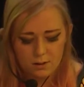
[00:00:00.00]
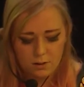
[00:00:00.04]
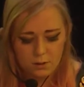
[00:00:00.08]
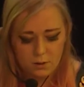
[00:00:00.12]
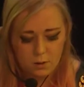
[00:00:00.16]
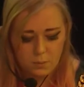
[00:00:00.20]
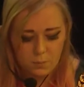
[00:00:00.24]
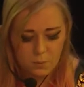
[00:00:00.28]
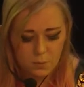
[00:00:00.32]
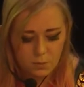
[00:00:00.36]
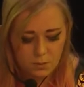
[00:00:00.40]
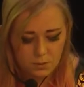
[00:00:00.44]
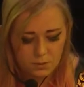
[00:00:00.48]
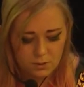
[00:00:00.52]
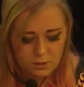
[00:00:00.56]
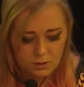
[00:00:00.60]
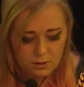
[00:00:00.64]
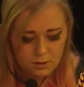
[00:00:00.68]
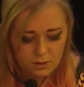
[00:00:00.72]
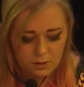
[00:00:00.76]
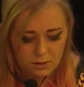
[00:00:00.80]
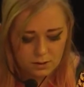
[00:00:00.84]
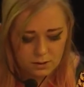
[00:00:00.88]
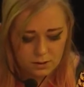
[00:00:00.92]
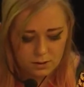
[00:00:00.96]
you put
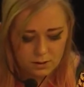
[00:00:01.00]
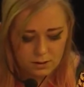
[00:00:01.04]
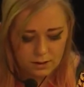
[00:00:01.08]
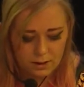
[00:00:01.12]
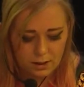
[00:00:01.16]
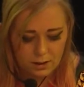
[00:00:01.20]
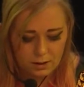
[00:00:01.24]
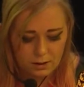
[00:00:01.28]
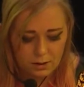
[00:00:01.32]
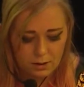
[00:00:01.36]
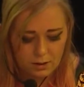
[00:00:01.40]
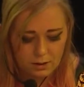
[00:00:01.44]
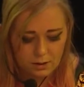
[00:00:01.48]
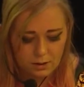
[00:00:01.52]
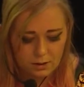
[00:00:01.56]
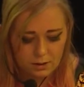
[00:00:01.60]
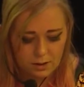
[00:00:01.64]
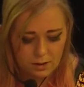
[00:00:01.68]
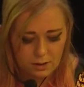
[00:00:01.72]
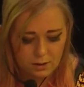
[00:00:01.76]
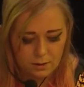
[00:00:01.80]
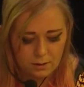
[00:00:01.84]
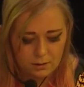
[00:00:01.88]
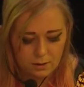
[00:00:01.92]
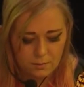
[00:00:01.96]
the glue on
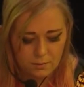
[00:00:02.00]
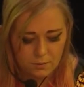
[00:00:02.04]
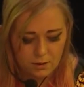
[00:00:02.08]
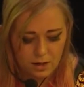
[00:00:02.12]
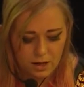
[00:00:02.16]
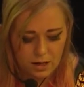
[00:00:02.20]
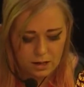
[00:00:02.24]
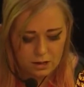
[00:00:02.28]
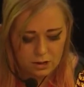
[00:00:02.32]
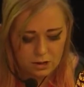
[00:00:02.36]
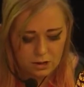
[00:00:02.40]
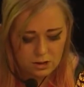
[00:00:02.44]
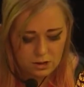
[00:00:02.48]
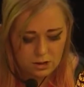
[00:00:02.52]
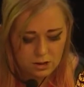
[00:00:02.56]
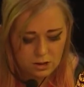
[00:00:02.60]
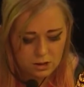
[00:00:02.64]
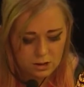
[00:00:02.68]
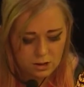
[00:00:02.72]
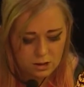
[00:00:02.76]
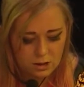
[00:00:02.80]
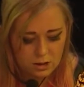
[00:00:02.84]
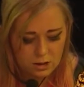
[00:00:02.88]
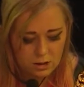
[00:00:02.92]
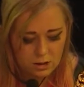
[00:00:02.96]
a brush.